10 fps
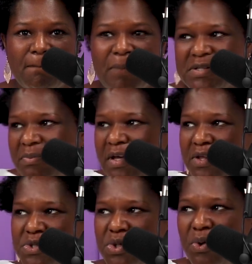But to me,
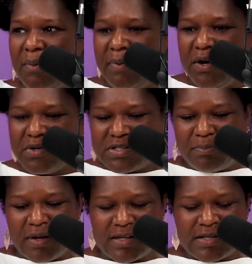there's no comparison
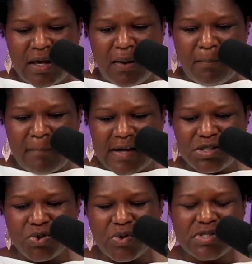because my
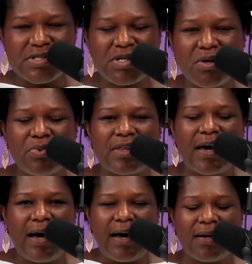source is here with
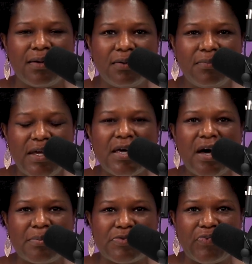God. He
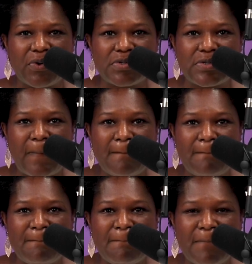comes first.
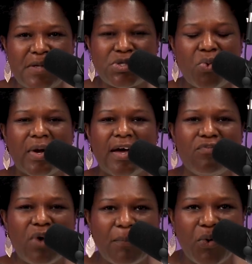So
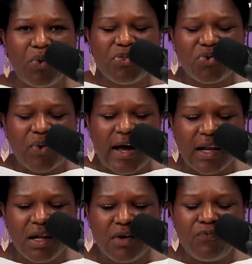whatever I'm going through, I
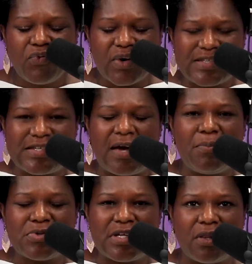look for
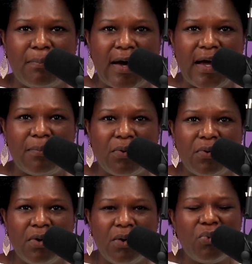examples in the
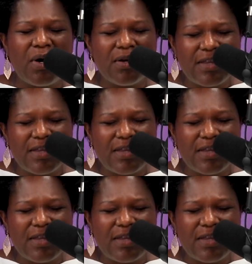Bible. What are